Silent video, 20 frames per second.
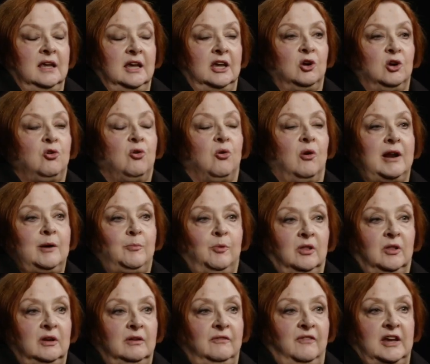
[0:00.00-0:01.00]

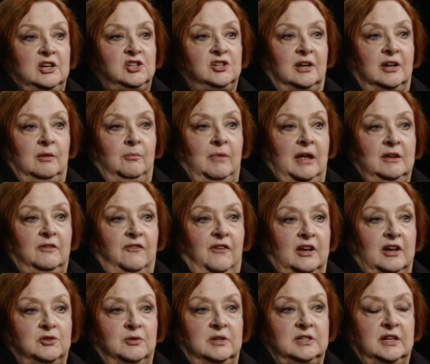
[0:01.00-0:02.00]
incredible innovation in
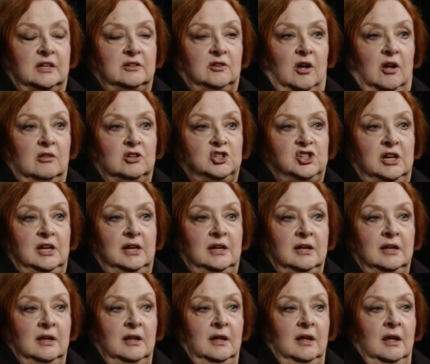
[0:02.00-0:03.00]
manufacturing technology.
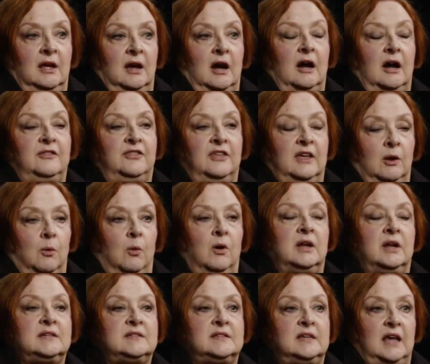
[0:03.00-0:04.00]
I think we're
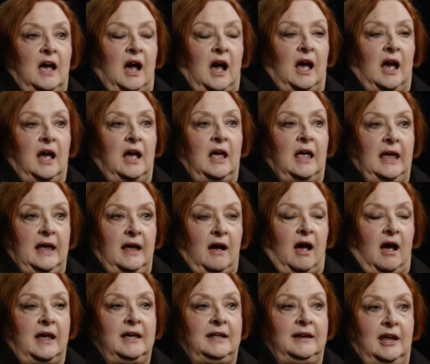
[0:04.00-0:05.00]
going to see
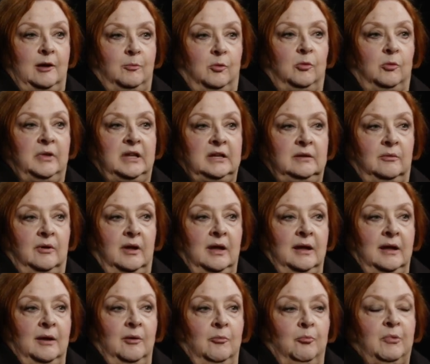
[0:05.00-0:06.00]
AI enablement.
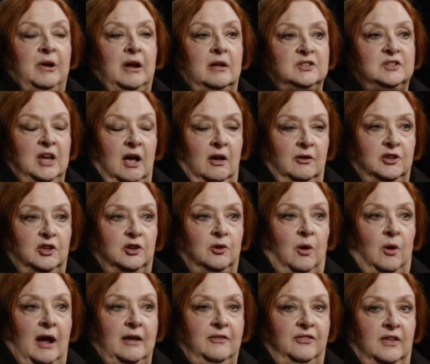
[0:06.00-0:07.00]
But I'll tell you,
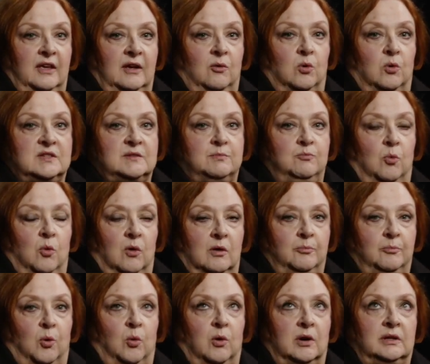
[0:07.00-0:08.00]
I think what's more
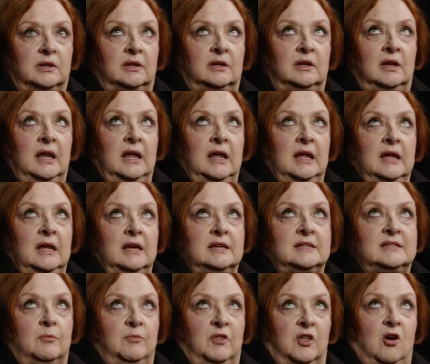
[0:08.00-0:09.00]
important is
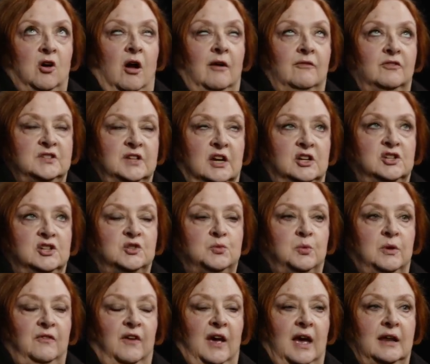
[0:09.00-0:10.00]
some of the conversations
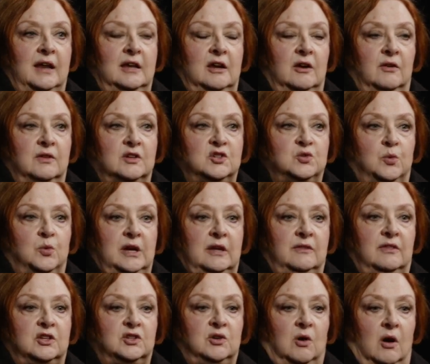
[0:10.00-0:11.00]
we've had here this week
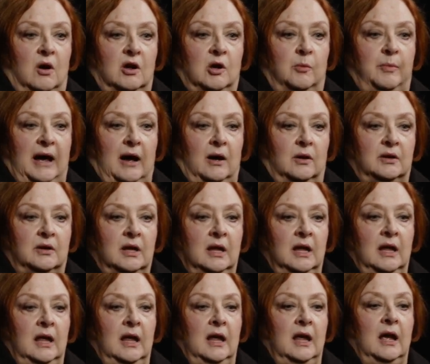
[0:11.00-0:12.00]
that talk about
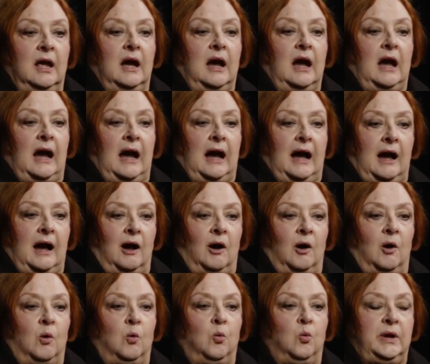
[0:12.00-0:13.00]

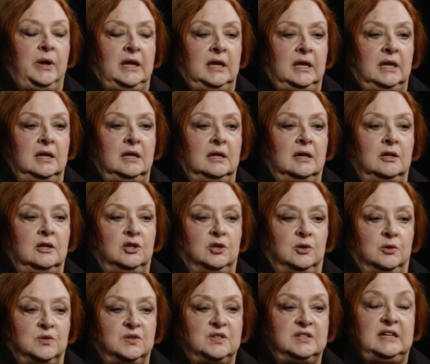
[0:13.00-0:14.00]
how we
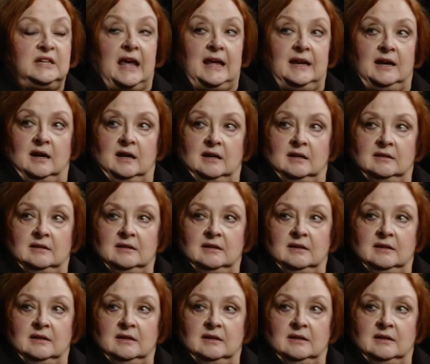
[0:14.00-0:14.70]
use data